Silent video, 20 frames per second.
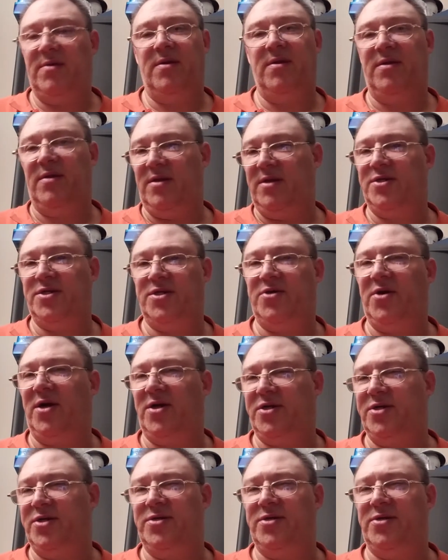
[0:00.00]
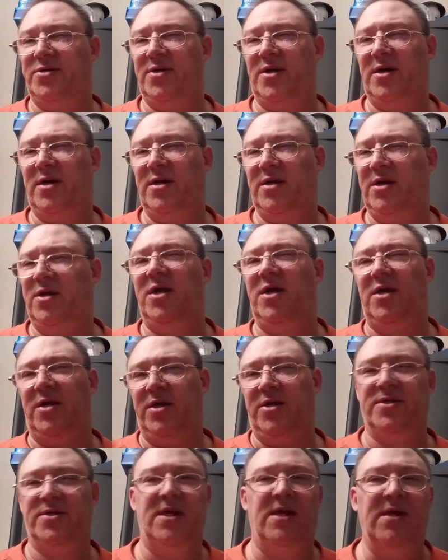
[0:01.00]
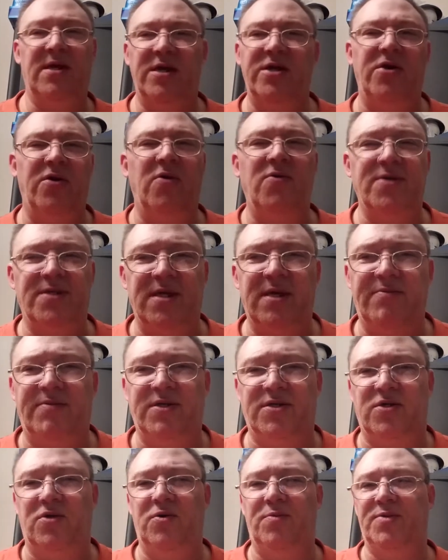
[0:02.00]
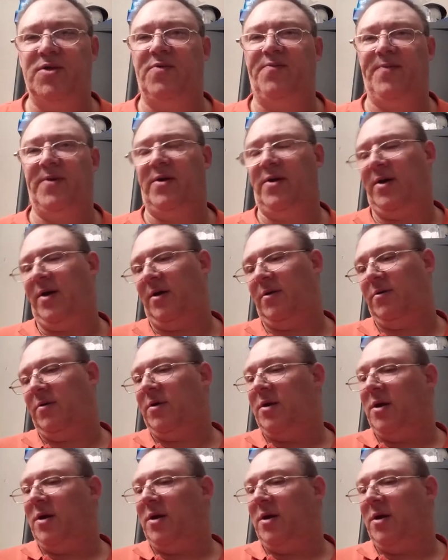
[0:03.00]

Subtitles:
The instructions are on it. You get it yourself. Get your own safety scoops. You'll figure it out.